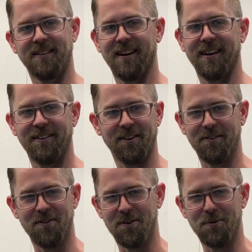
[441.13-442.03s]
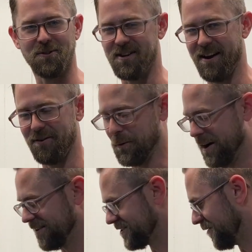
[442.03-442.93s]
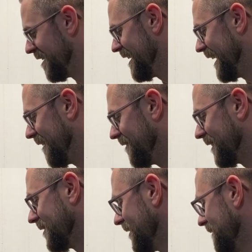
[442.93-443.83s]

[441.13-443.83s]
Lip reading: They're used everywhere. So having a good